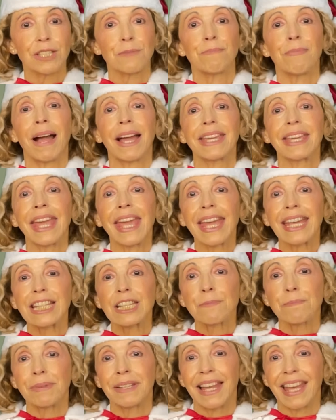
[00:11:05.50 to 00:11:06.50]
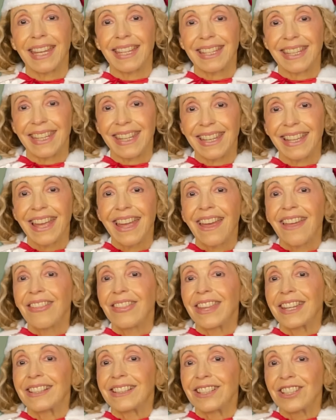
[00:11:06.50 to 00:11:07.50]
by explaining
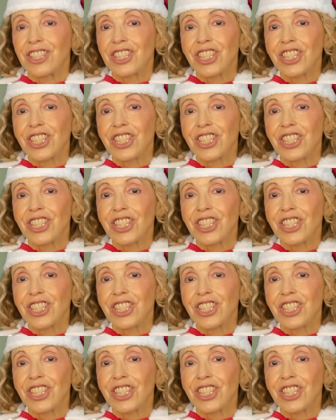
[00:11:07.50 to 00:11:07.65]
they are